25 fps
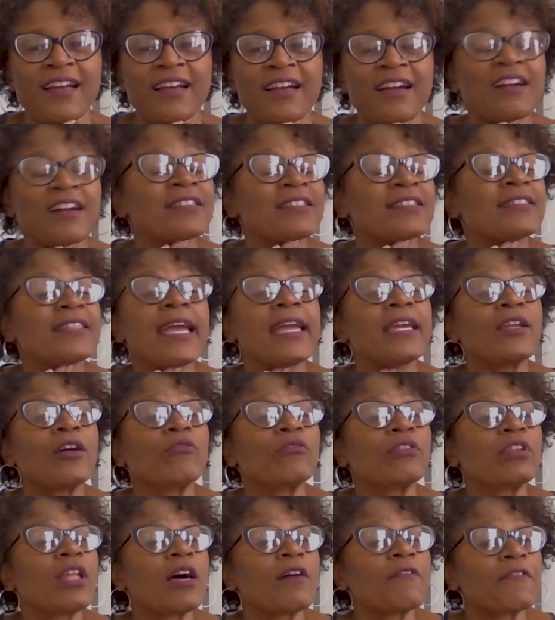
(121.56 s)
'cause they
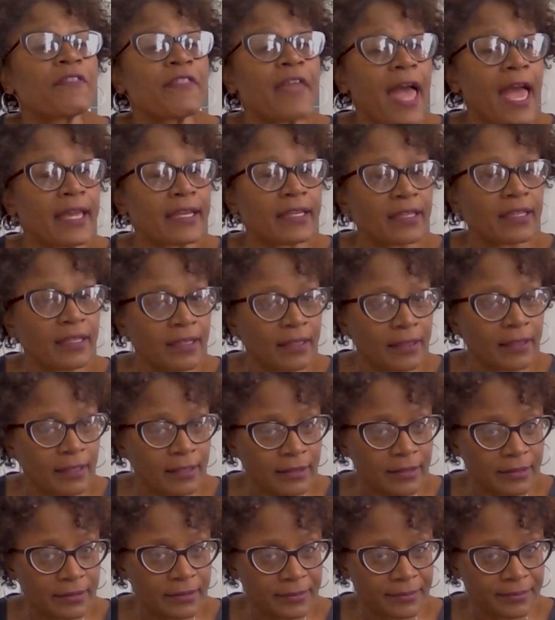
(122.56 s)
don't love that
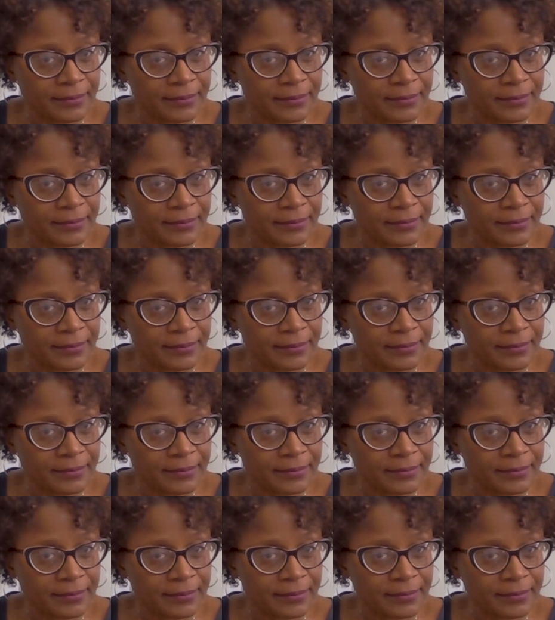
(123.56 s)
either.